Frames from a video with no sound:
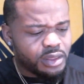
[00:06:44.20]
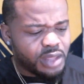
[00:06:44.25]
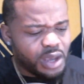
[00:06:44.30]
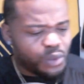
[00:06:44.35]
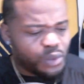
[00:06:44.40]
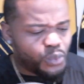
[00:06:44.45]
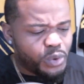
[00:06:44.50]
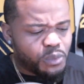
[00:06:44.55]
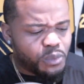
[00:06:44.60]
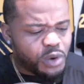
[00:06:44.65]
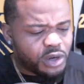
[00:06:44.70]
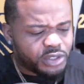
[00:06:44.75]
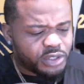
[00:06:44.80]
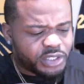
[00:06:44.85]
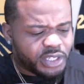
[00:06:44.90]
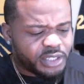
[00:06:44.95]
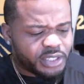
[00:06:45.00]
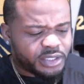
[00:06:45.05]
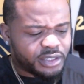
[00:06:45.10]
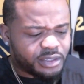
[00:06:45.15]
we weren't
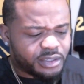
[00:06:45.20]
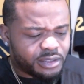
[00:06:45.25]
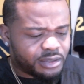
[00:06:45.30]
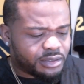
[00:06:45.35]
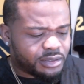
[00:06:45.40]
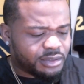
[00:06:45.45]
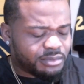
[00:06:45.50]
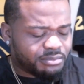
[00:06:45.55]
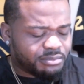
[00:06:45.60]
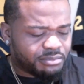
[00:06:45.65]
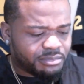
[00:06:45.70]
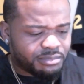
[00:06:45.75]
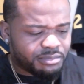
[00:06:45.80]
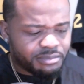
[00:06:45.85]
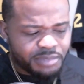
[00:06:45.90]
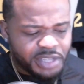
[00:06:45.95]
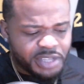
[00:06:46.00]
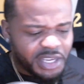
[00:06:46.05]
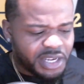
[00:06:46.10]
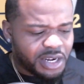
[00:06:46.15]
just
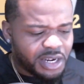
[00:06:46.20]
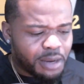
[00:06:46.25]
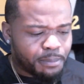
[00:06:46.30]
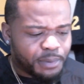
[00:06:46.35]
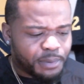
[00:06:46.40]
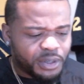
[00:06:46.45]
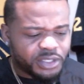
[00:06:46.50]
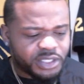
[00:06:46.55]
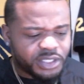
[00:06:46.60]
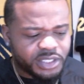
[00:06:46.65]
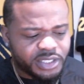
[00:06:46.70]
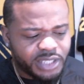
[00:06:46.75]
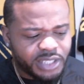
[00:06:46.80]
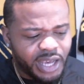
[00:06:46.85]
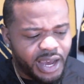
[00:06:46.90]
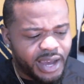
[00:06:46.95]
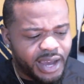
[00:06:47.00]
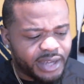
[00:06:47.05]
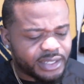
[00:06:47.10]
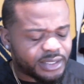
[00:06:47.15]
getting a bunch of
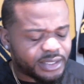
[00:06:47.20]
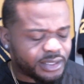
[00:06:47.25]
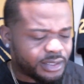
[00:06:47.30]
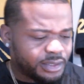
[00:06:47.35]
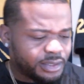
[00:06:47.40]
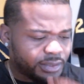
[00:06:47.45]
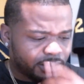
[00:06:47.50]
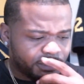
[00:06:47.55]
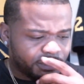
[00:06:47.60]
sacks.